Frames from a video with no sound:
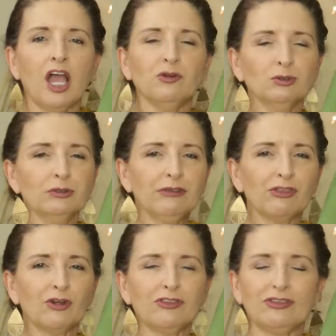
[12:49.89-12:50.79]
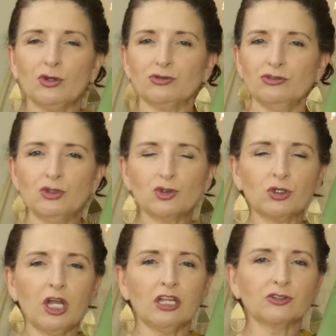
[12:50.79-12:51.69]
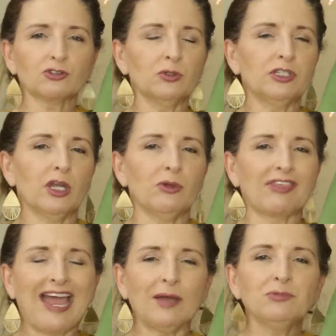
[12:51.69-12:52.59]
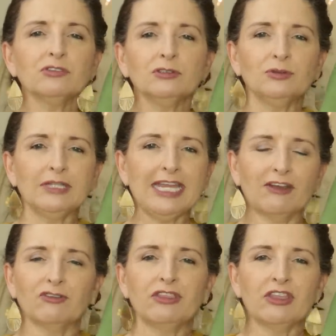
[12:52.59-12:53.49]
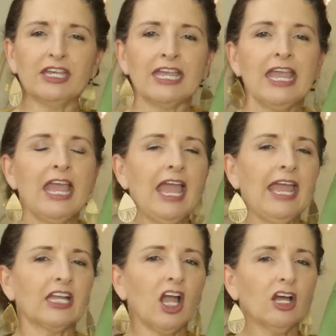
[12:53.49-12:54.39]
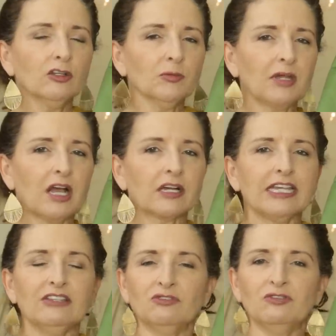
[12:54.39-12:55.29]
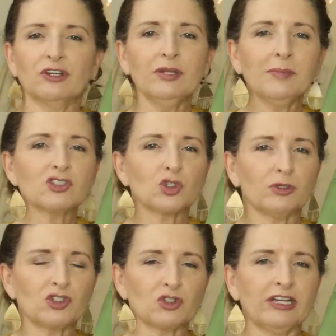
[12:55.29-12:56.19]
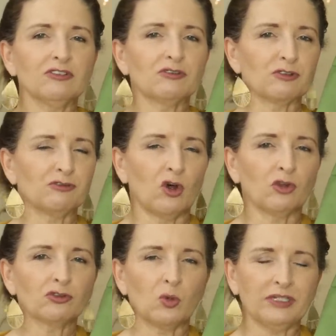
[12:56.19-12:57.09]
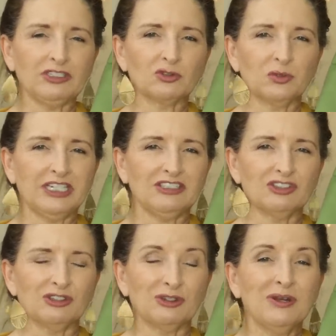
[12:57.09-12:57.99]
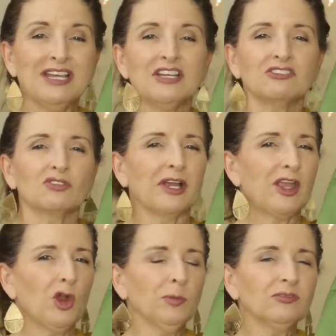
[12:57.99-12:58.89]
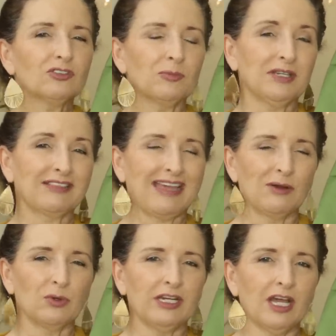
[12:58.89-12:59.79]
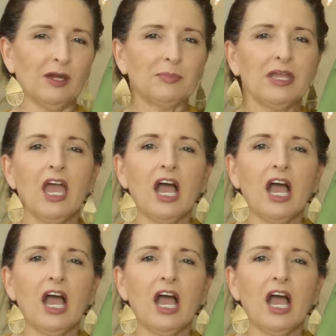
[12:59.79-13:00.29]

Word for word: I really thought that those neutral colors would go with absolutely everything and color block is very much on trend for fall 2022 so I hoped to pick that one up.